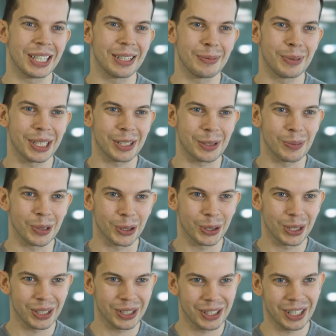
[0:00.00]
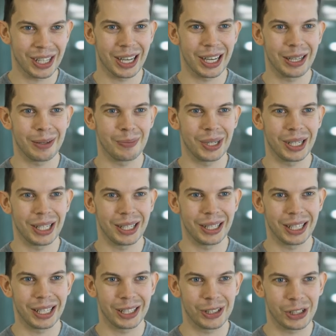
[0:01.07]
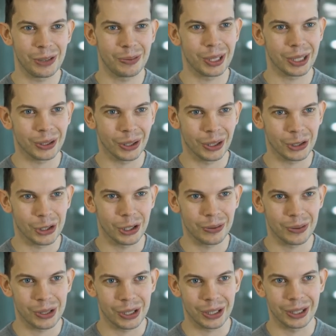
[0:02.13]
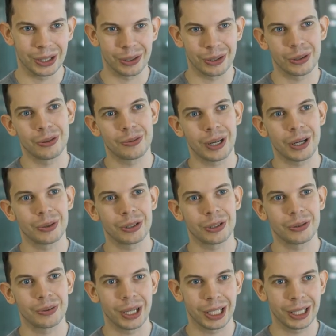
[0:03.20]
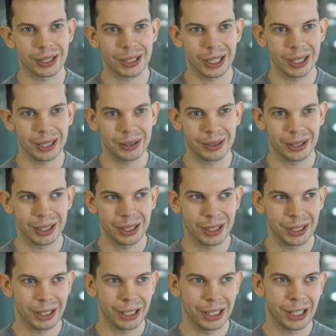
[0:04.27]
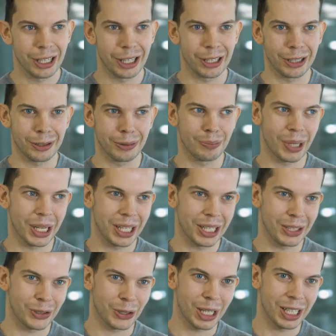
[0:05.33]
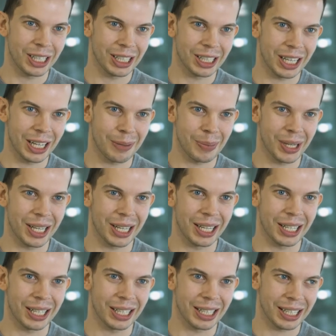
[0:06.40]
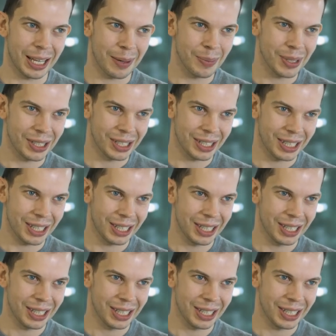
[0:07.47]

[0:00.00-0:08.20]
Gediminas Mikutis. I'm uh, the Chief Technology Officer and co-founder of Haelixa. And by training, I'm a chemist.